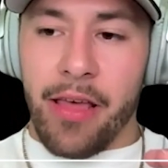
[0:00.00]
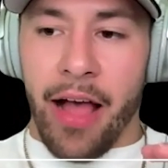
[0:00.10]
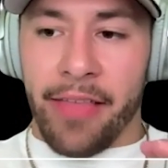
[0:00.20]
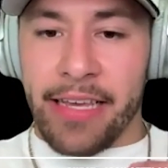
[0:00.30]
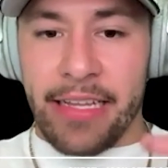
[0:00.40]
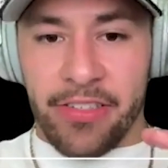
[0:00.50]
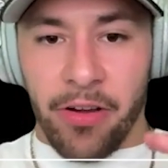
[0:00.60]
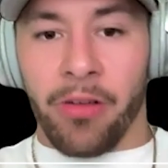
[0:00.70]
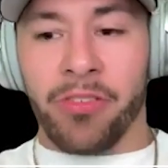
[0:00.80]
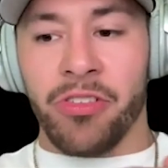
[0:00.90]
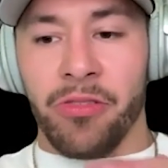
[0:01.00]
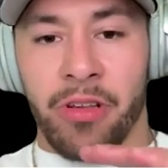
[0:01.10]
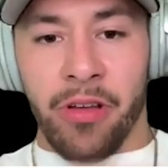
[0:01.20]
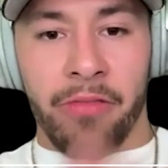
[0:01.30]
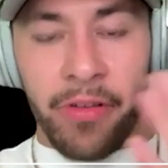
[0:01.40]
I think it's also
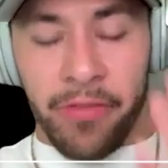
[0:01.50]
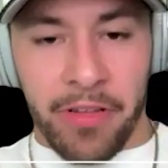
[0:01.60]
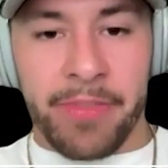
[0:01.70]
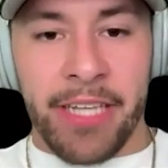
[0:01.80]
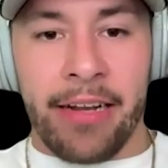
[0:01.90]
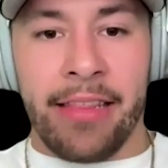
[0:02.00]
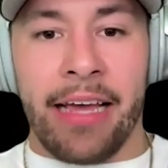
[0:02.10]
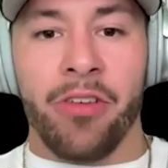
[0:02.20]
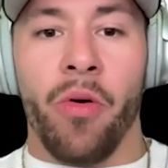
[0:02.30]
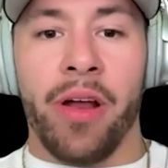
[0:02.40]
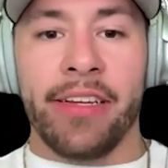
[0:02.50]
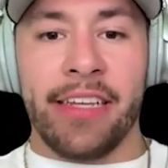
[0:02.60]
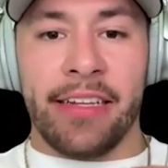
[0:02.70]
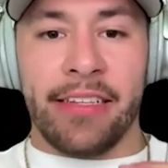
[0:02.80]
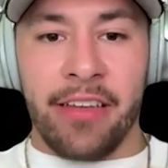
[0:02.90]
the flip side of that coin is
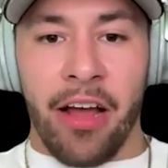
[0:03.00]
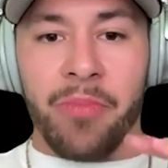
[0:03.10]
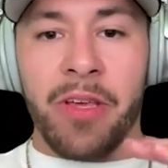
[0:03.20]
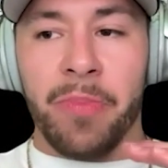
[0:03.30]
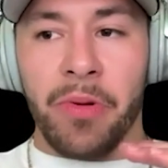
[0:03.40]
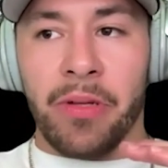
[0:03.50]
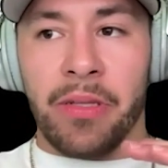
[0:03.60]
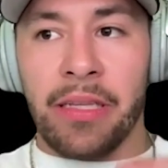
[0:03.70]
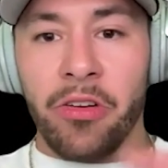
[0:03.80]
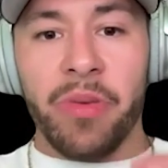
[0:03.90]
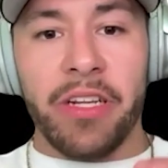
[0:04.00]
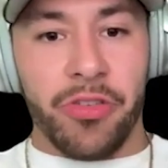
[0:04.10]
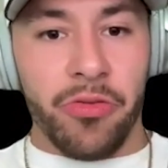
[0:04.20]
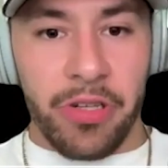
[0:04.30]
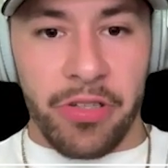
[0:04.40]
that it's gotten people a little bit
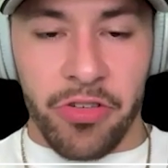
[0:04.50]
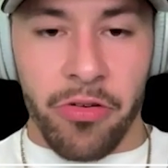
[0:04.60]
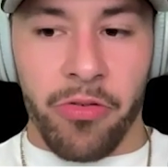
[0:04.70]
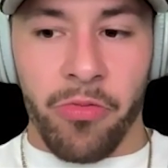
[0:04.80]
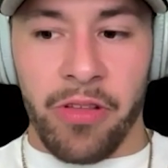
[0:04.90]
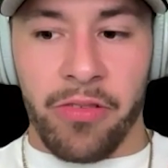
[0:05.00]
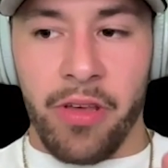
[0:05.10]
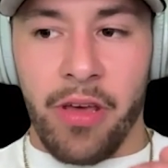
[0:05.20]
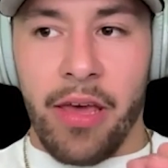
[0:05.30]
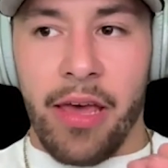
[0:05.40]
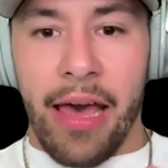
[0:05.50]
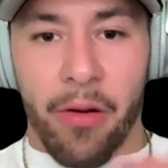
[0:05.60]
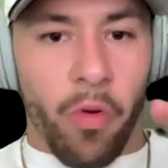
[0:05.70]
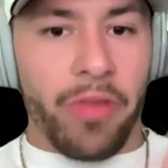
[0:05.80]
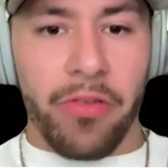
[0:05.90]
too concerned with
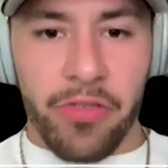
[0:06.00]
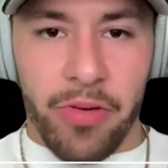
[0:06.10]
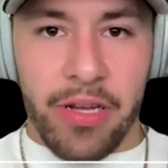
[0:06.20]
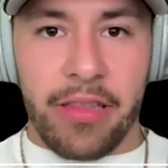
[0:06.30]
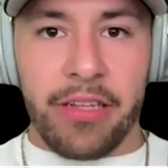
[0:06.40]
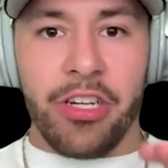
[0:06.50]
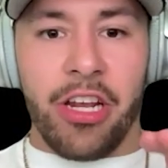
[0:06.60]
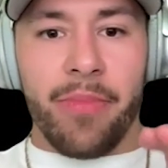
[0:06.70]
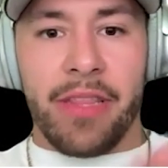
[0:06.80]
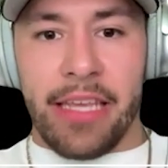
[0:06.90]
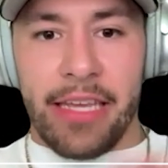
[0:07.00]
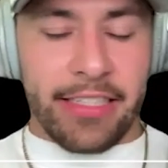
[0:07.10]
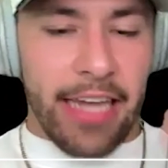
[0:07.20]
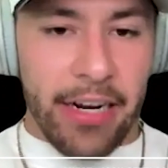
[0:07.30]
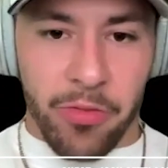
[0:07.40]
what they're doing in the gym and the
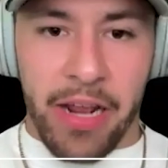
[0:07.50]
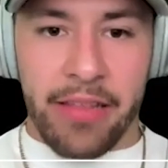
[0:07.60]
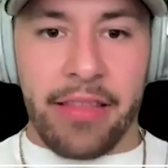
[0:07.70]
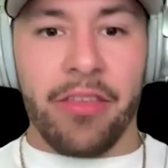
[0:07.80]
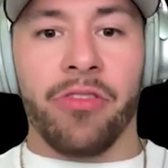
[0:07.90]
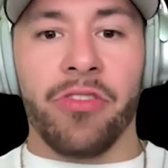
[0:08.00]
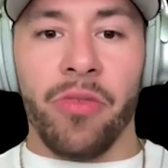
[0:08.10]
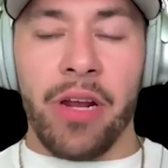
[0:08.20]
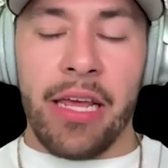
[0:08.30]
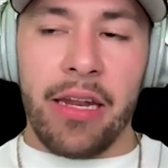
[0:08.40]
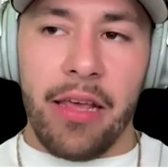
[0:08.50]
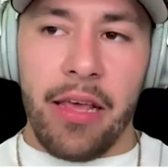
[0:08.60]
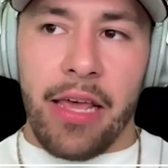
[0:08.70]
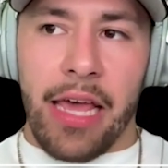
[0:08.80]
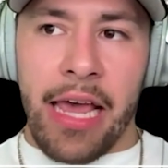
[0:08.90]
exact way that they're doing it.
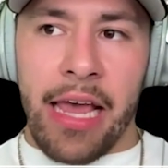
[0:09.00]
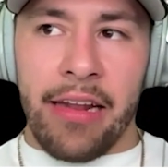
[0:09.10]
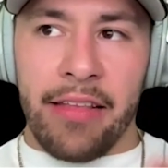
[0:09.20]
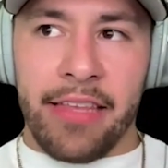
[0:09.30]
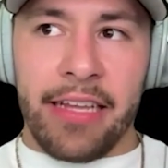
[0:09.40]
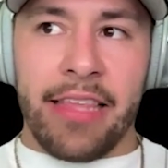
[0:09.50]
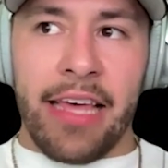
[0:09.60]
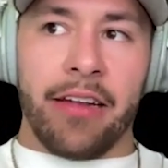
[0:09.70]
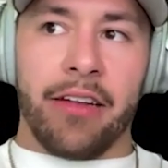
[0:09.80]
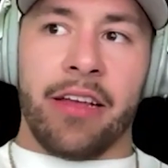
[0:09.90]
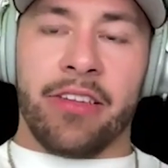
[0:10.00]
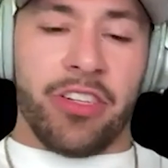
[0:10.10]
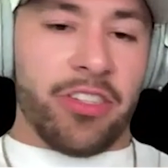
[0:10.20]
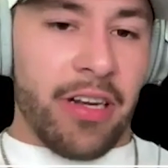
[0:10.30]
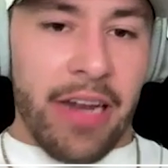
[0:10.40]
And I think that it's
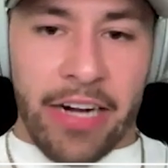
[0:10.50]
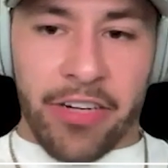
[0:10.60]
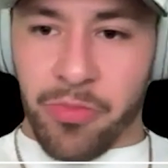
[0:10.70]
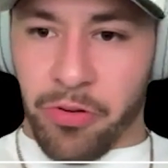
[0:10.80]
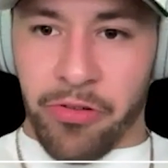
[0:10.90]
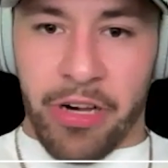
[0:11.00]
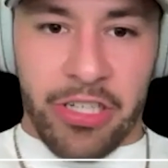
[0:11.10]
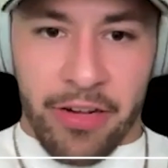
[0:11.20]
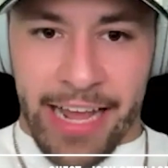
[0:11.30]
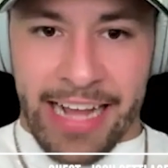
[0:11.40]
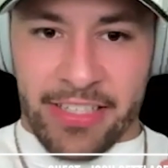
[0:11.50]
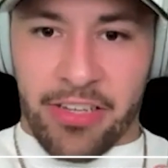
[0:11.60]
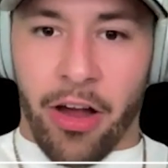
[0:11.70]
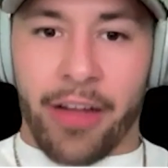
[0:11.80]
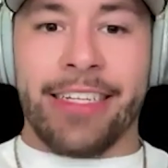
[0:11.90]
just a natural progression of, as
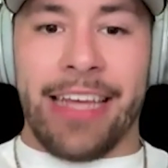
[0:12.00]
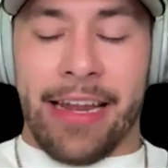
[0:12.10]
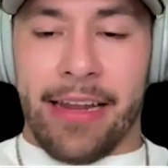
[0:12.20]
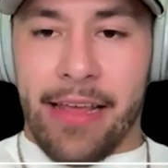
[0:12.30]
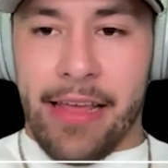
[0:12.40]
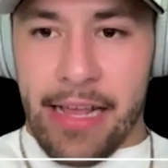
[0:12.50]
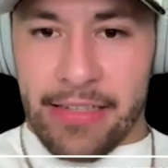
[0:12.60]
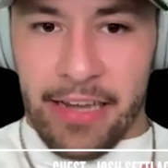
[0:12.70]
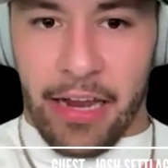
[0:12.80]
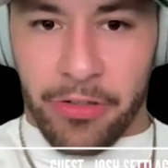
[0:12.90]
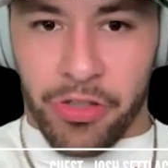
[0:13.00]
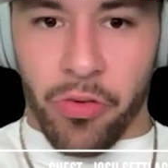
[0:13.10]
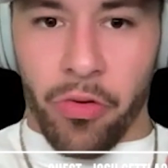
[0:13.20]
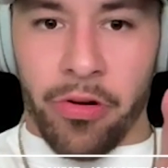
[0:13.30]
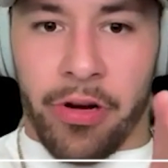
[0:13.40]
content has gotten
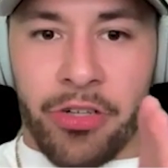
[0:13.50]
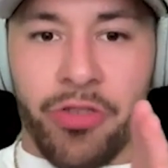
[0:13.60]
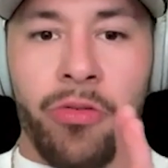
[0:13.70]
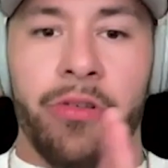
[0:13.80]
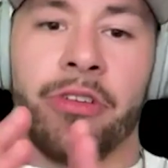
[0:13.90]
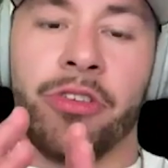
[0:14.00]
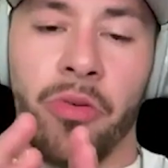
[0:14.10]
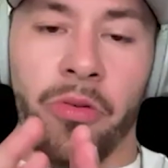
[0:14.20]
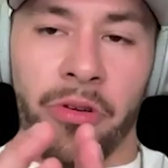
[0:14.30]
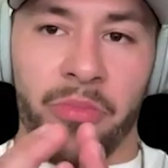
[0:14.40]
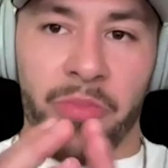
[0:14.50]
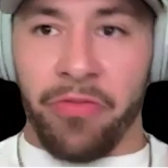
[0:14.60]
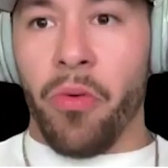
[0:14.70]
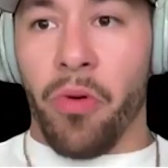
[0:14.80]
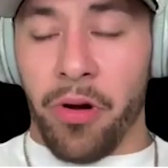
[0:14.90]
shorter and shorter and shorter.
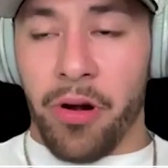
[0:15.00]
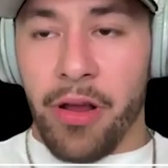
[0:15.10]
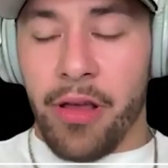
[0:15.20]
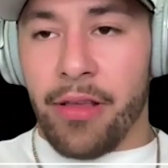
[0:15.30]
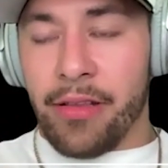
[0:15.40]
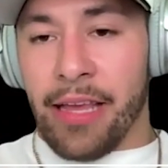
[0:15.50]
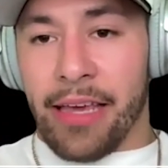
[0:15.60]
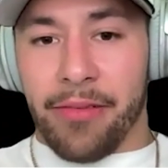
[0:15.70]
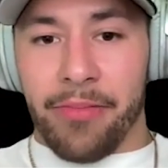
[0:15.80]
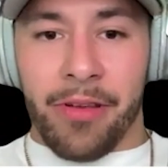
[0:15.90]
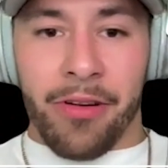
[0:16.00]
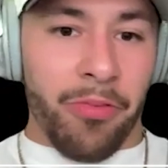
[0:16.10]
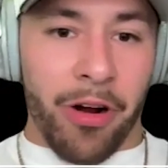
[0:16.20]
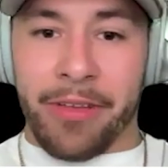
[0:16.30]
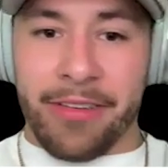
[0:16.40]
Before, like,
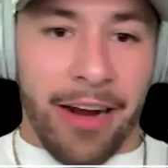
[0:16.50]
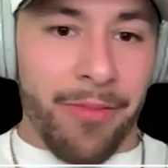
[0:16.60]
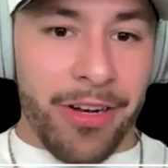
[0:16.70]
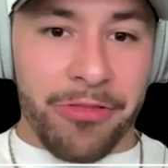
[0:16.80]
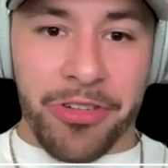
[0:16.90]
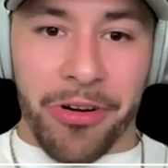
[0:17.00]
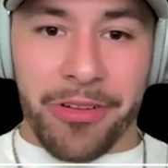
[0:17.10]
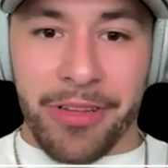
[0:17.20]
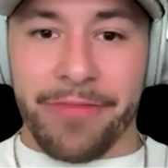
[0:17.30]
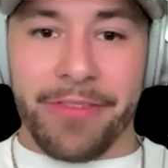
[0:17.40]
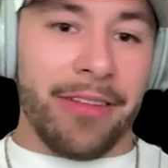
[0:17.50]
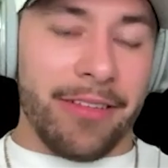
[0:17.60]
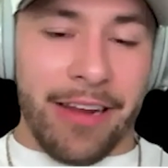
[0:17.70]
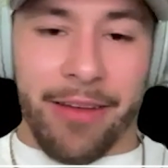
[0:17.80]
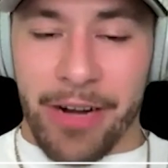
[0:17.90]
probably the time when you started lifting, the
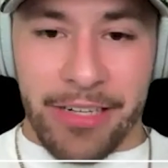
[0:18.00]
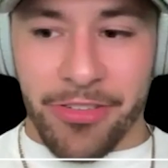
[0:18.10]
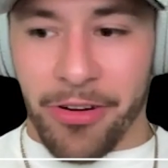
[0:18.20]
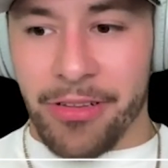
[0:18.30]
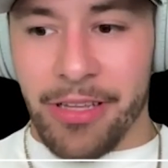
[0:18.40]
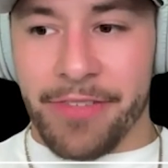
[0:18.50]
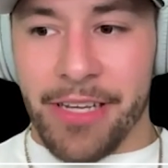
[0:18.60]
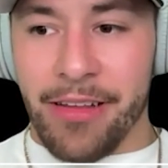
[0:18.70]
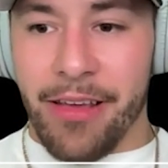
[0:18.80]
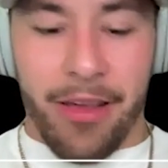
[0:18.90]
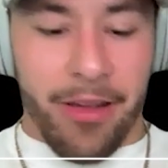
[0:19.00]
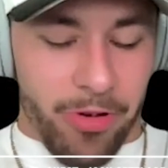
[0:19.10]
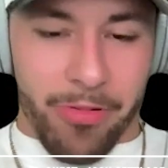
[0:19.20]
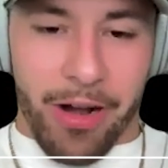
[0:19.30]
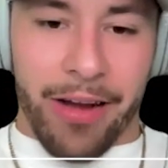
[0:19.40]
time when I started lifting,
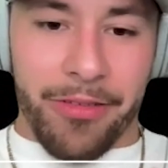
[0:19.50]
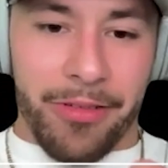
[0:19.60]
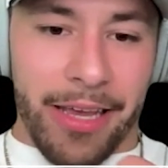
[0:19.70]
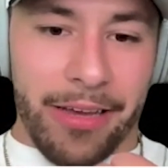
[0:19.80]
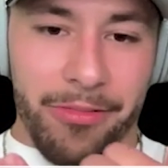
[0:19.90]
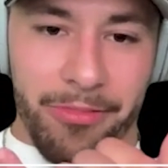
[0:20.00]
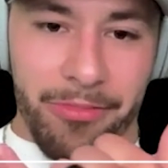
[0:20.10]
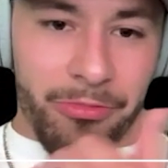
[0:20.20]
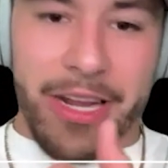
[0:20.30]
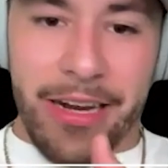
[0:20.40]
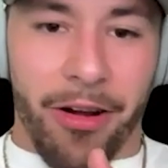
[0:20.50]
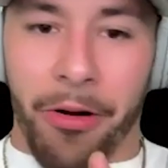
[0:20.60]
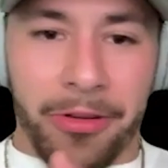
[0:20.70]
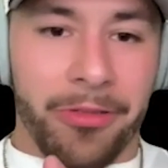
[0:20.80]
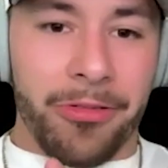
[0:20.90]
we were either like reading
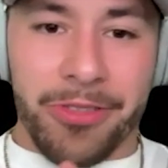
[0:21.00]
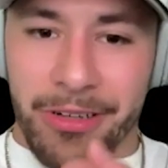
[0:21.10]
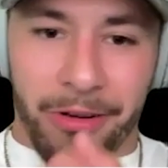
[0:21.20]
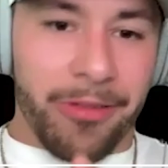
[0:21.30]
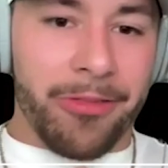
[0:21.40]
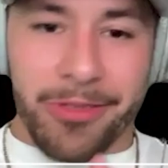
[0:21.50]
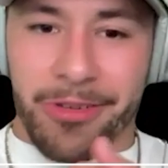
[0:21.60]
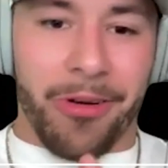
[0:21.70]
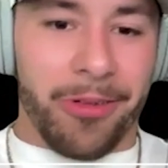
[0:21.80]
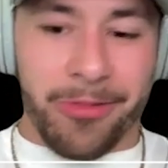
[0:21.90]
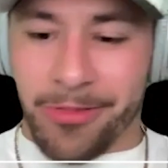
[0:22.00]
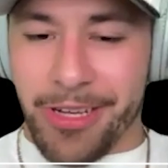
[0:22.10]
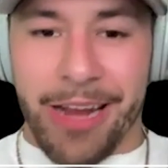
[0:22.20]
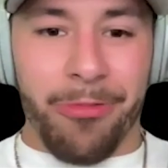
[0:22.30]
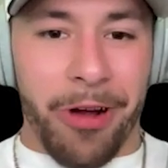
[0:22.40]
articles and articles and articles
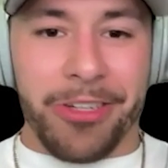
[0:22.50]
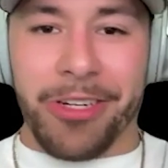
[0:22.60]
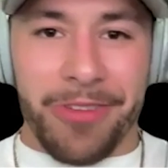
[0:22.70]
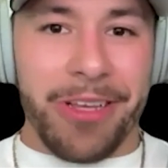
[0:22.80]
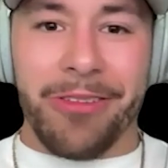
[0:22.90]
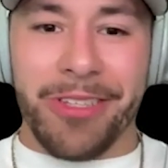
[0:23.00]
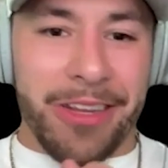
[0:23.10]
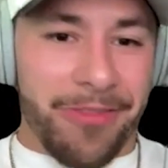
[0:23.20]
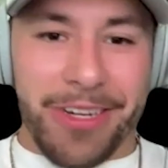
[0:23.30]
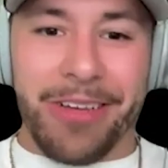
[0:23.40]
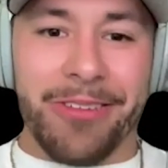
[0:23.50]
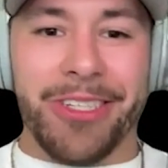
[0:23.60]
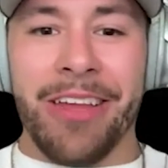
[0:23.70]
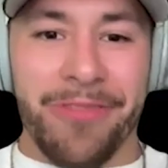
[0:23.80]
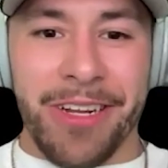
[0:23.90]
and watching videos and videos
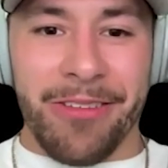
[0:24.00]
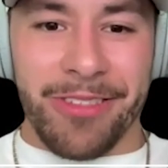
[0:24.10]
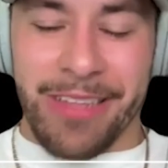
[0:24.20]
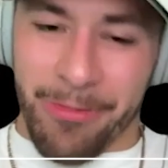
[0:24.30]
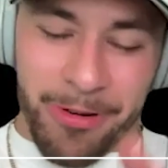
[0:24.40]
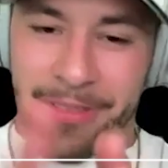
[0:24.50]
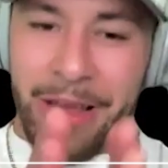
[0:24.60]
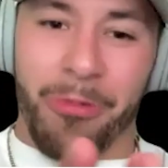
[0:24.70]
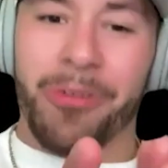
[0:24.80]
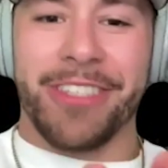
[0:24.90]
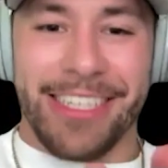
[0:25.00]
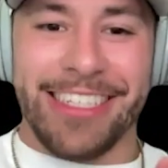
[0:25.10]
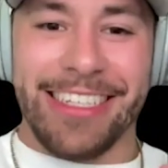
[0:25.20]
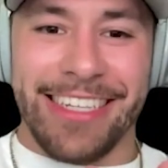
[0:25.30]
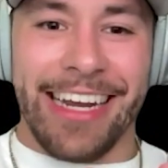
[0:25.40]
and videos that weren't
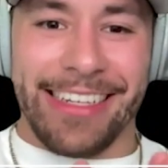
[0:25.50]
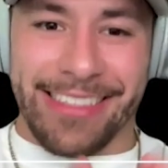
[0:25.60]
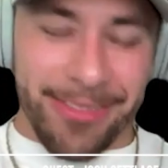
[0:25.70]
60 seconds.